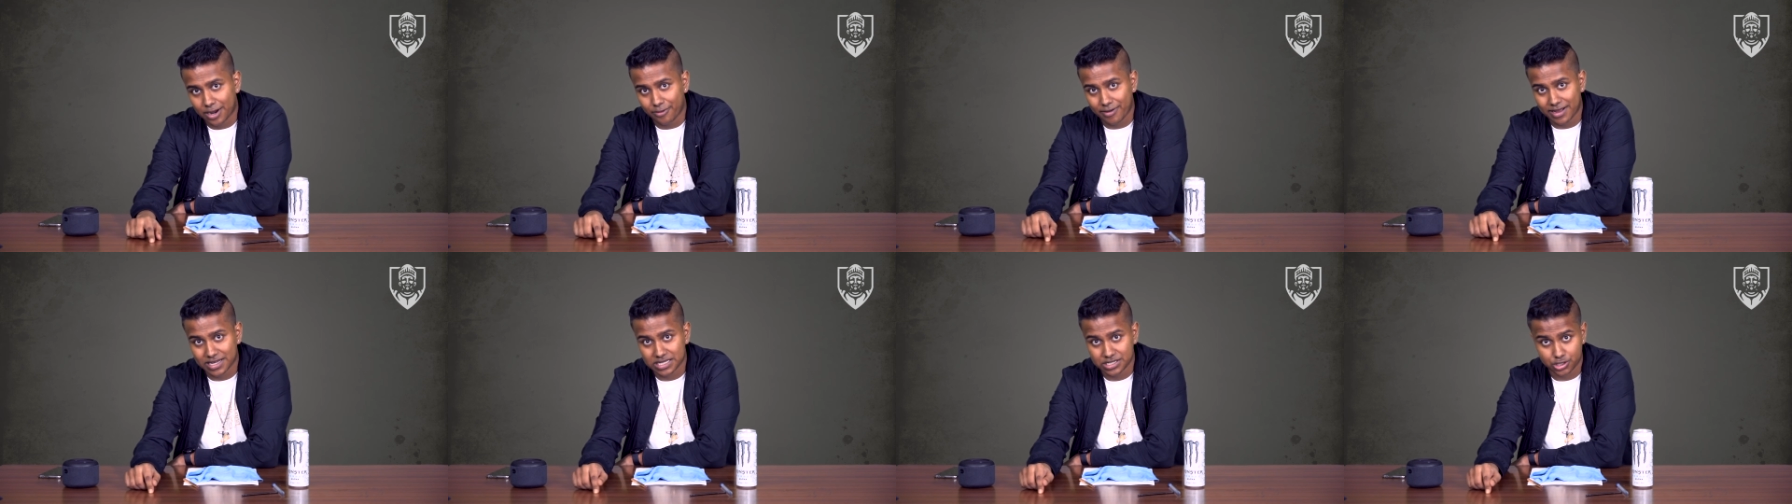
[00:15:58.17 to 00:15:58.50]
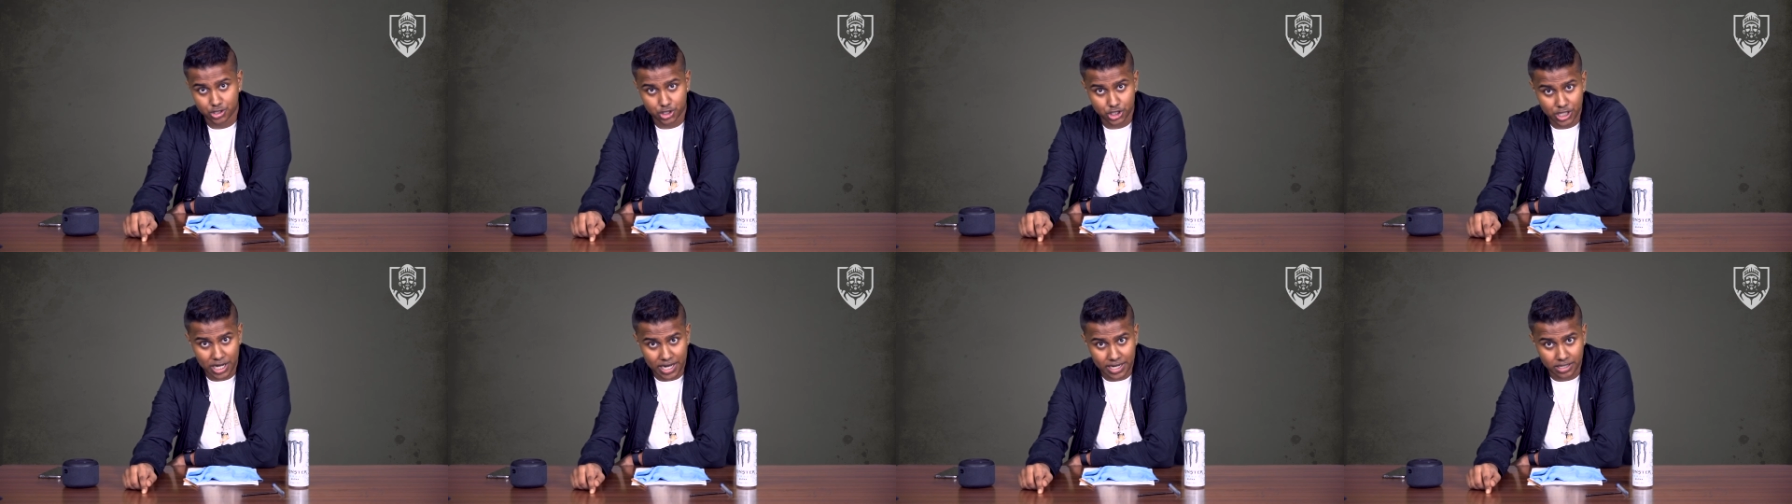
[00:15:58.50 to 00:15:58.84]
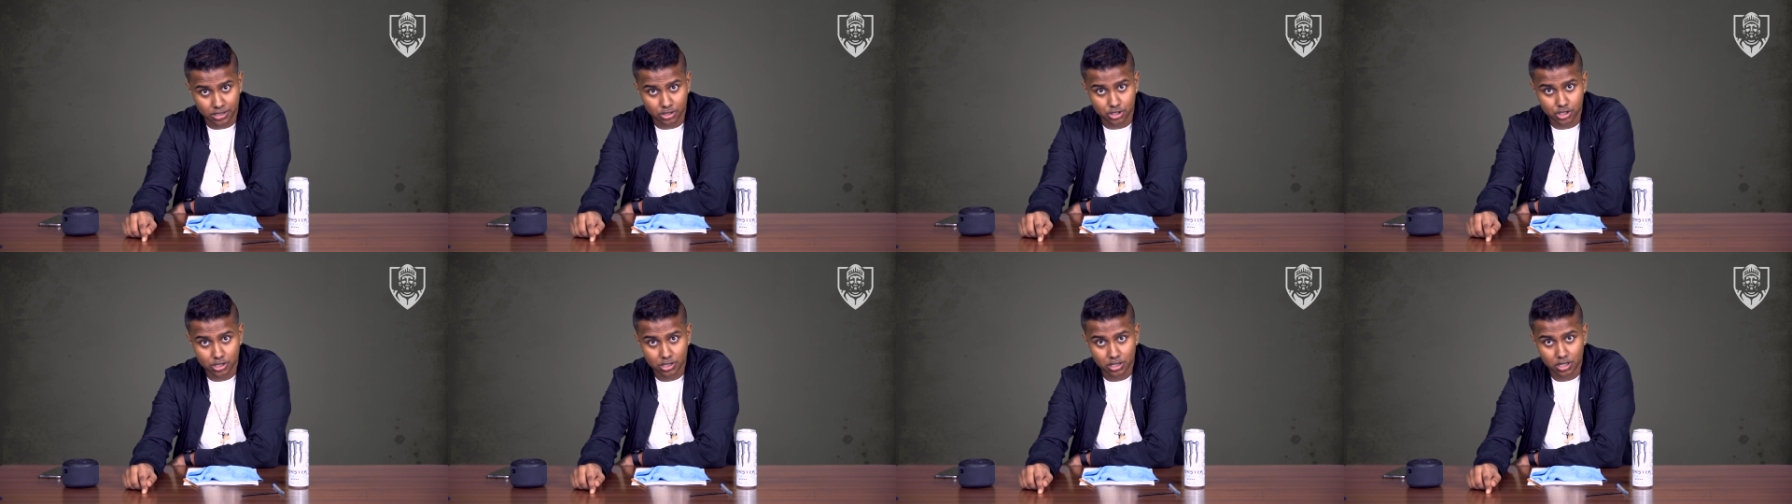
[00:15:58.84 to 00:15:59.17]
has to
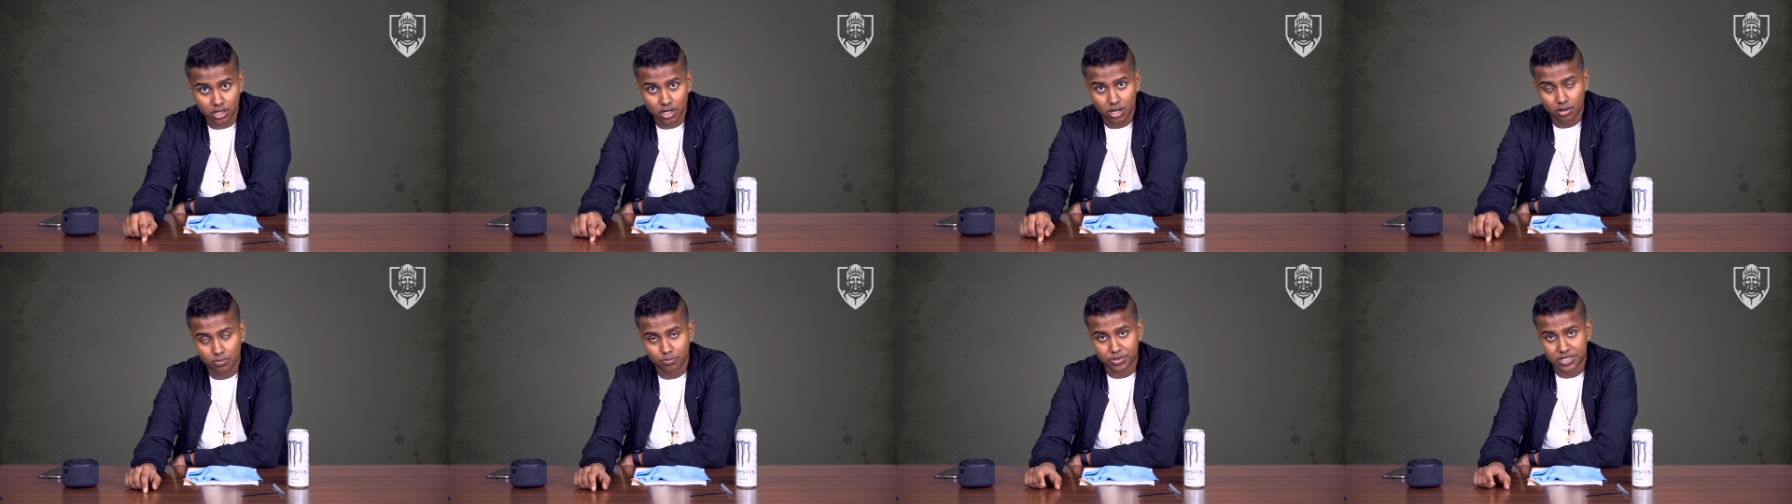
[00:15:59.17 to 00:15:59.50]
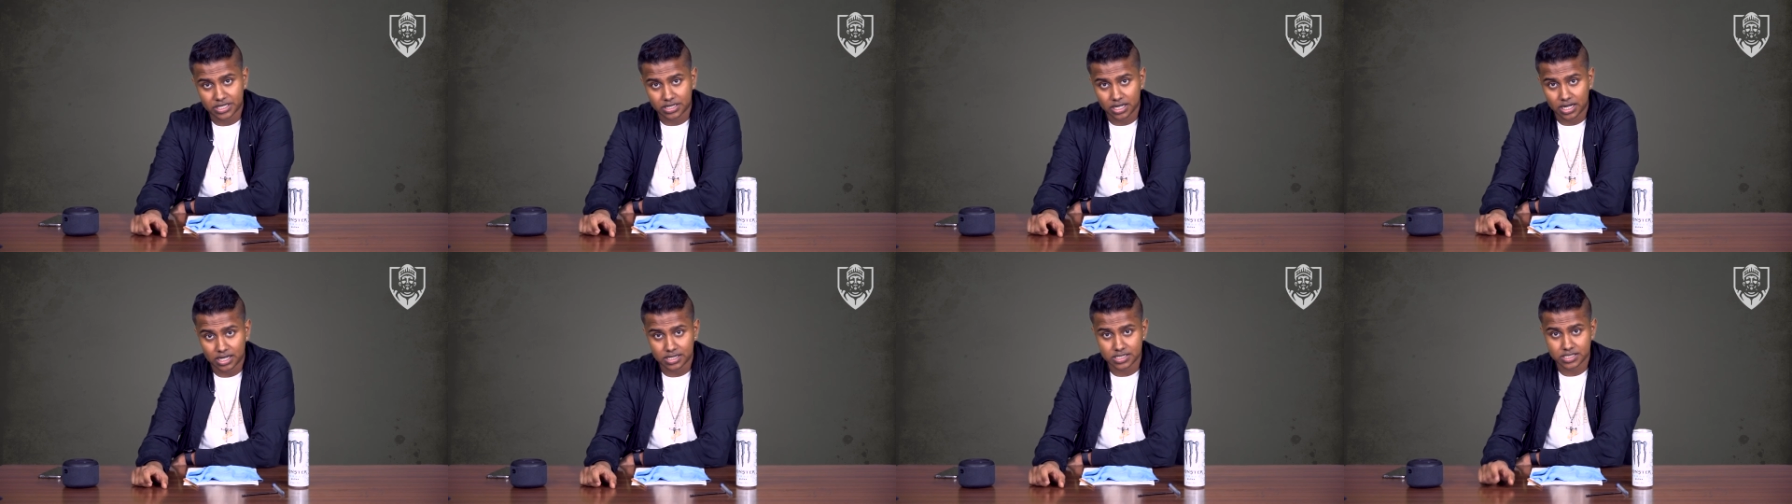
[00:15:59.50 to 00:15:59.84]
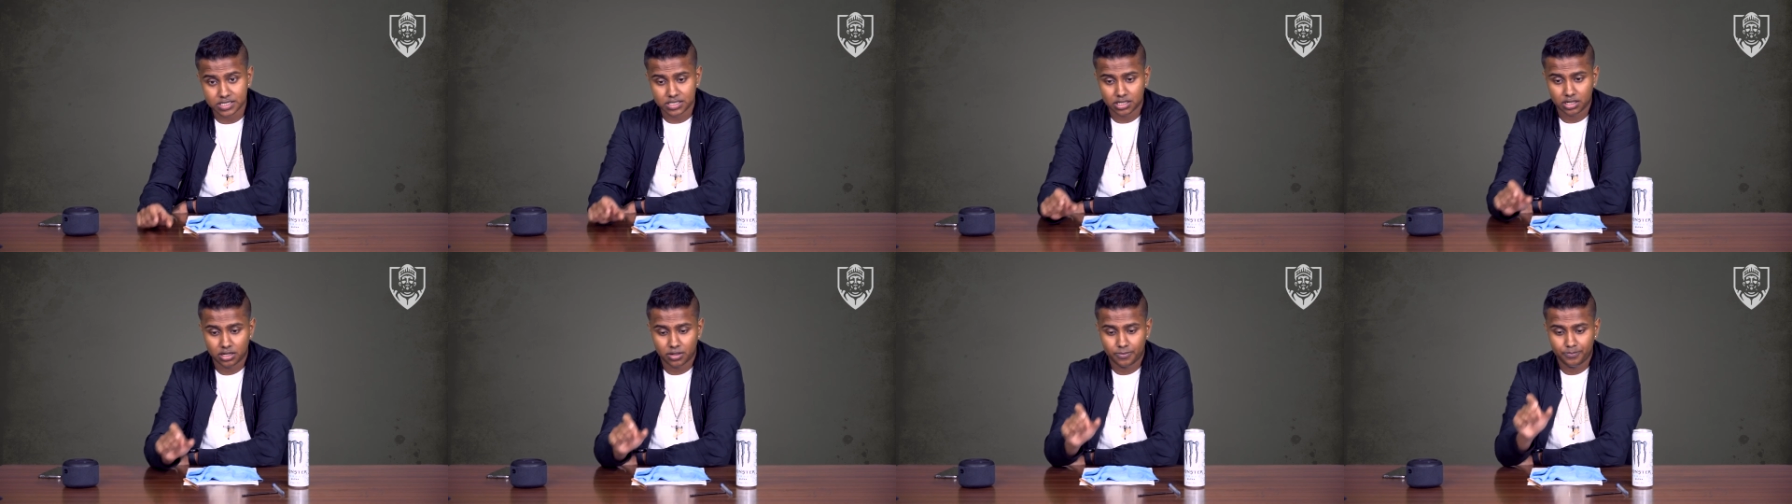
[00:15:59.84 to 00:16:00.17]
change because
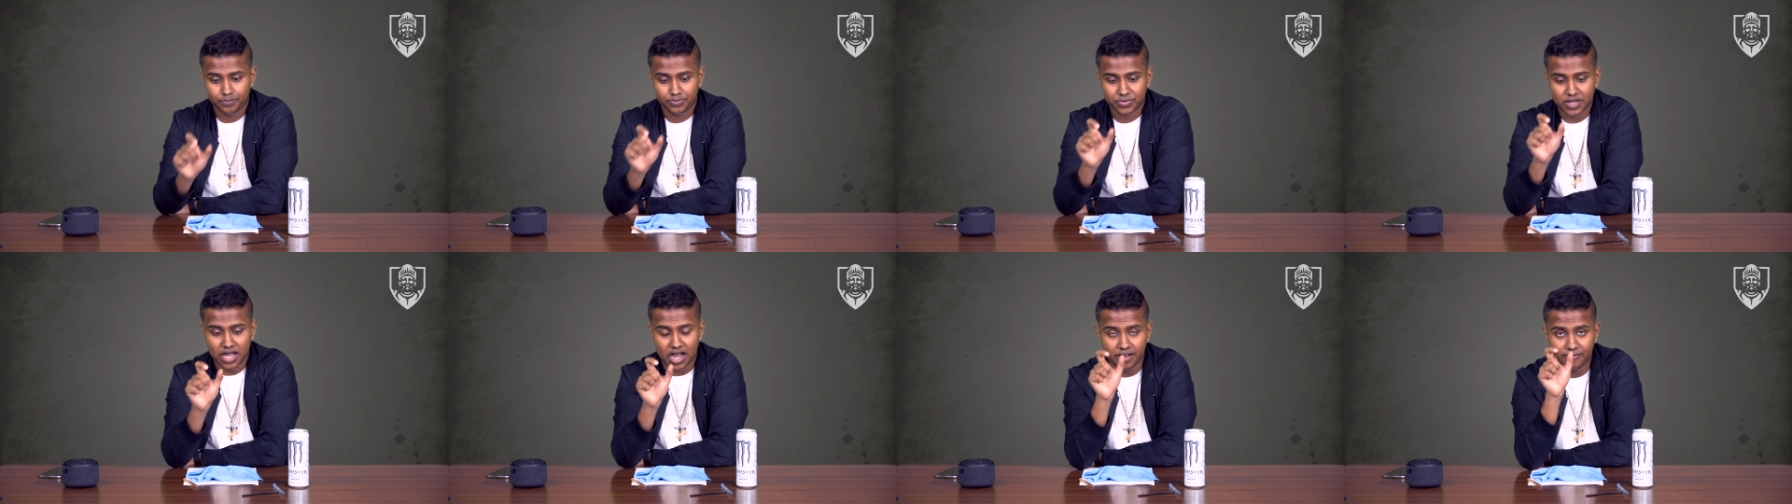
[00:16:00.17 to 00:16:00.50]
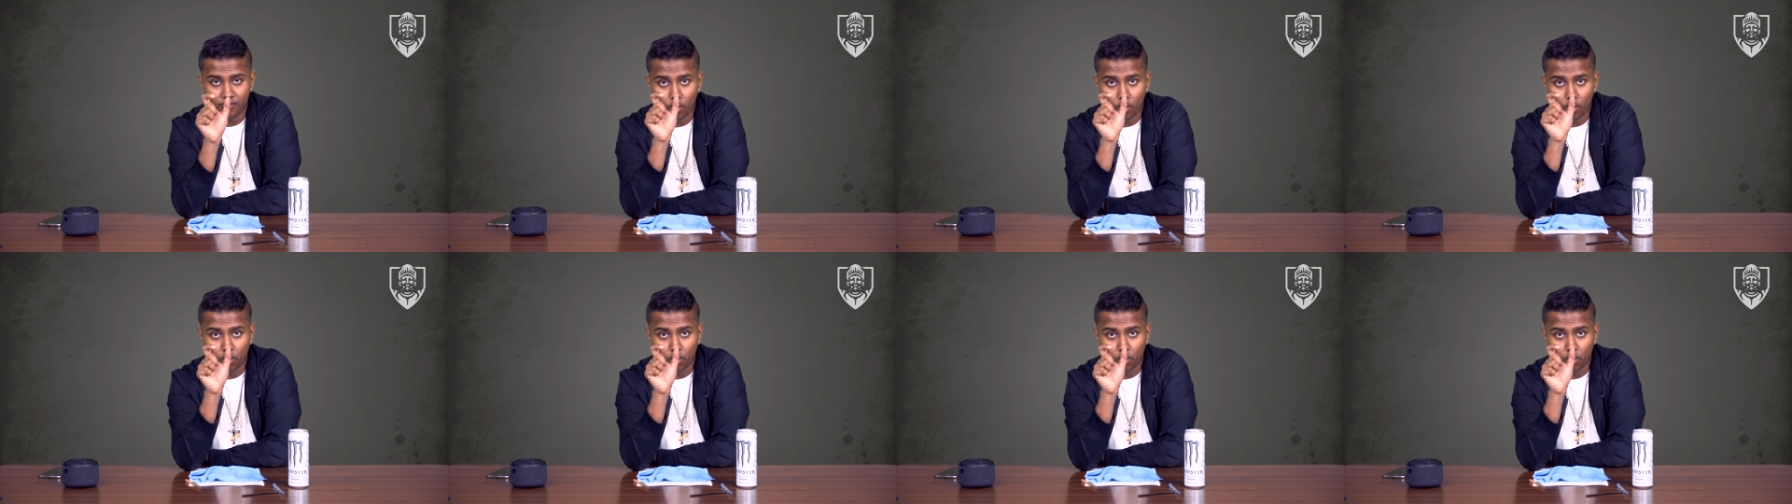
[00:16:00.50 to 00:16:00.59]
I've